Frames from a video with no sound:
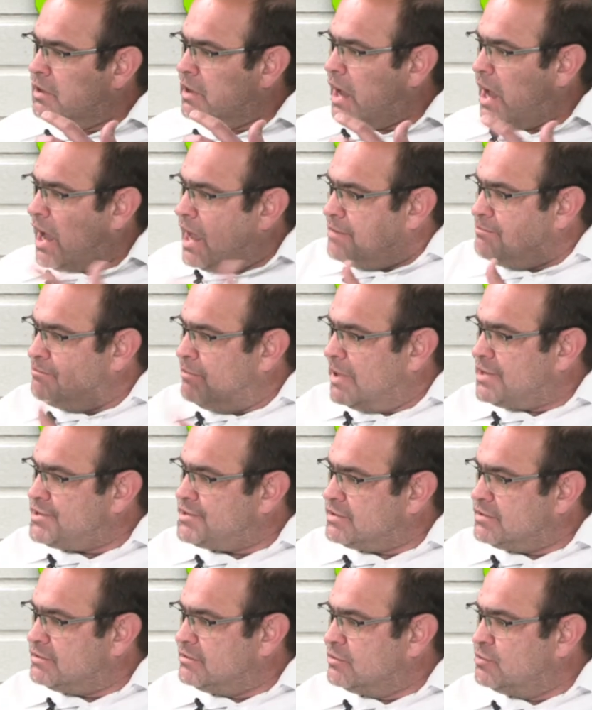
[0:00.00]
I
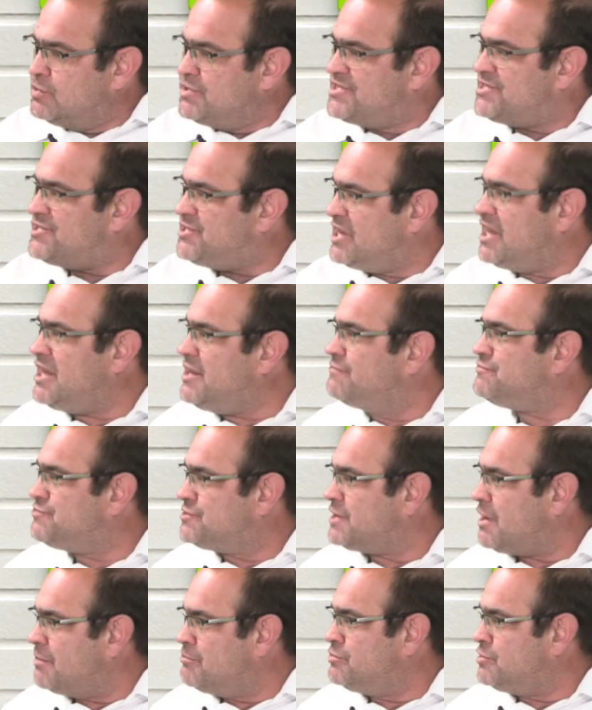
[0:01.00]
must receive
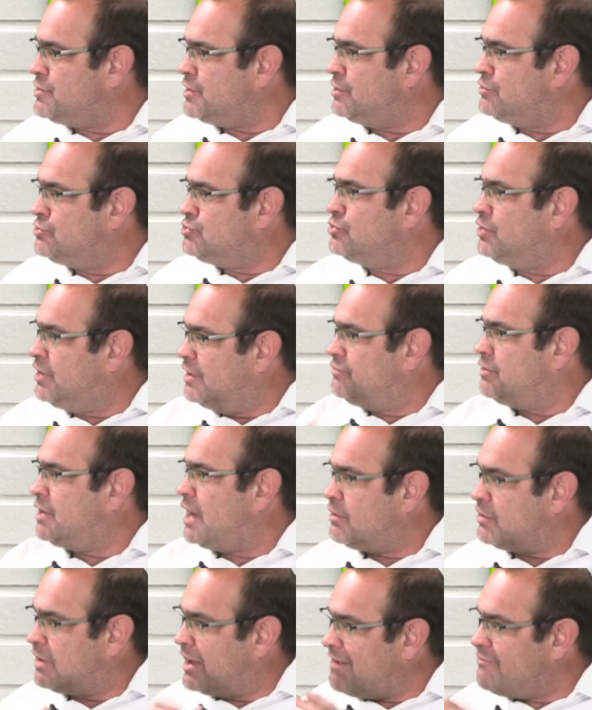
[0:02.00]
something to give it
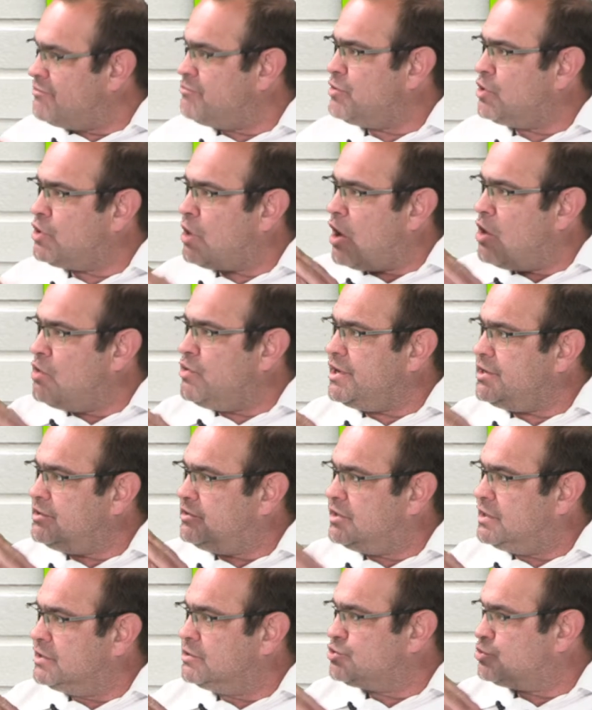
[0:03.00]
out. Government only
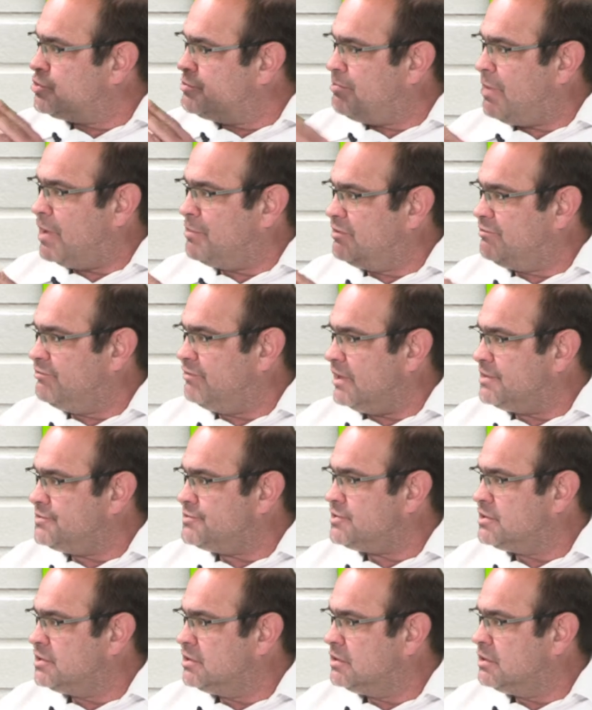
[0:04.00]
deals with public
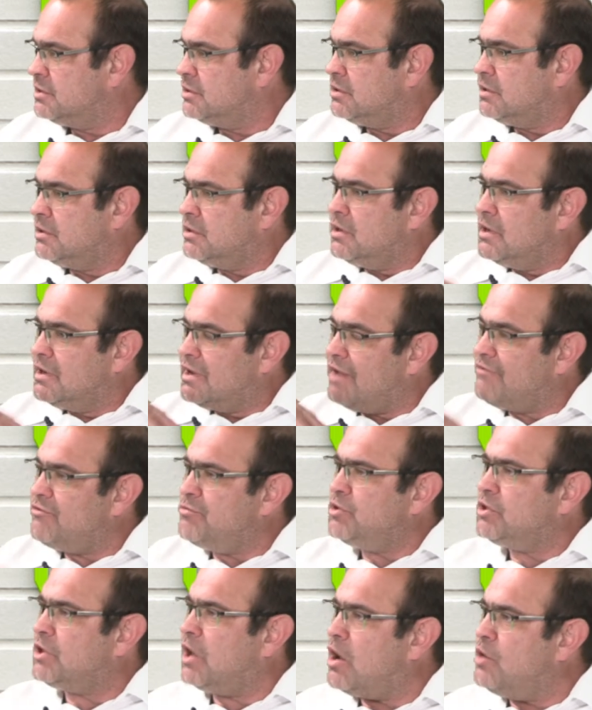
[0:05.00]
funds.
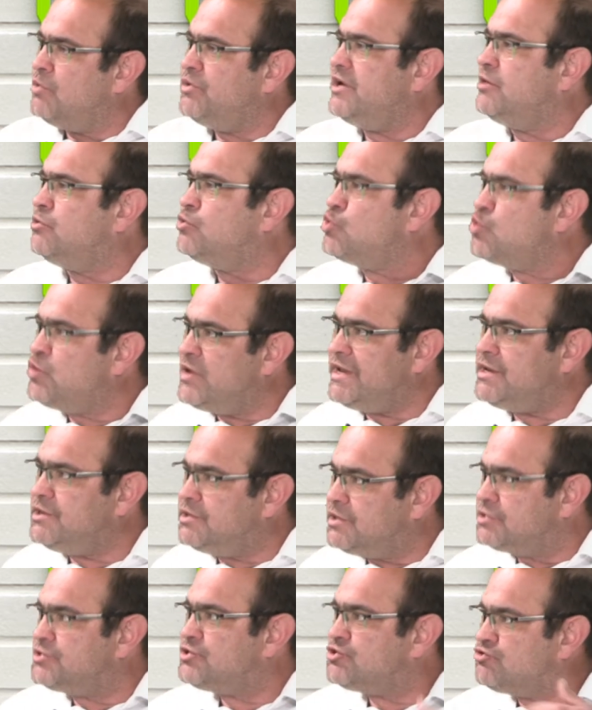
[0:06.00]
Government only
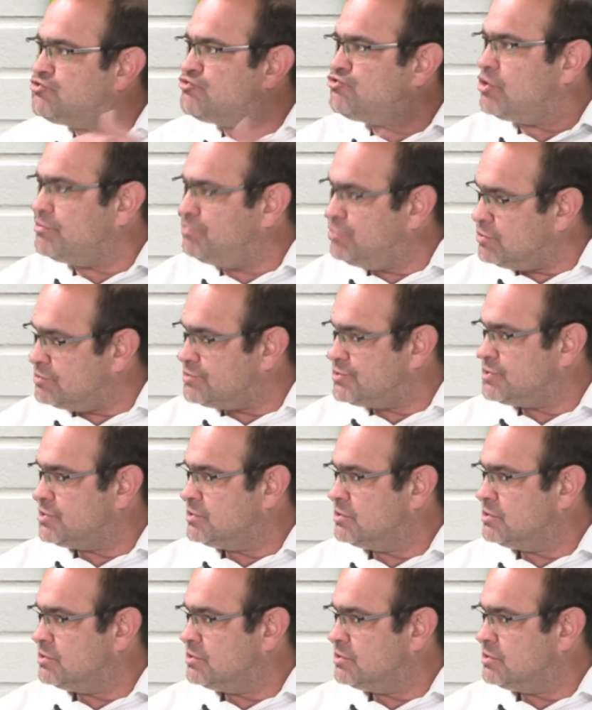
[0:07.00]
redistributes